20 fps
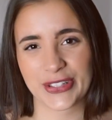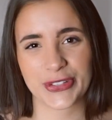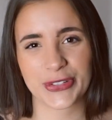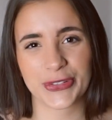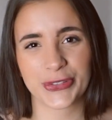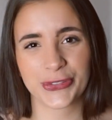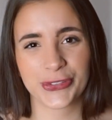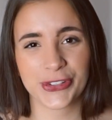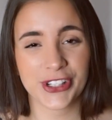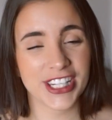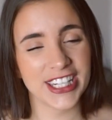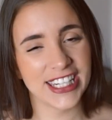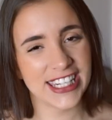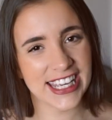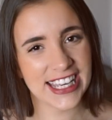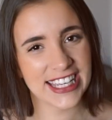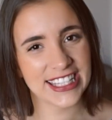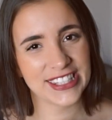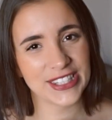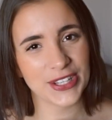So for
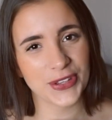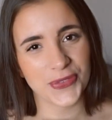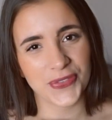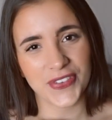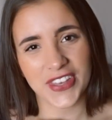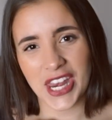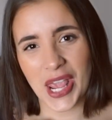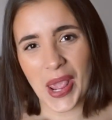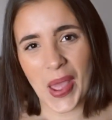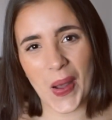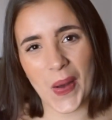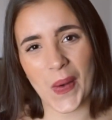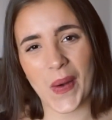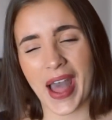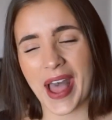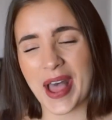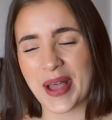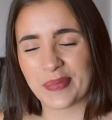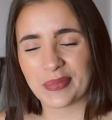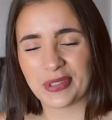today's video
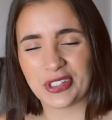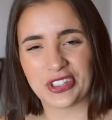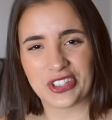I'm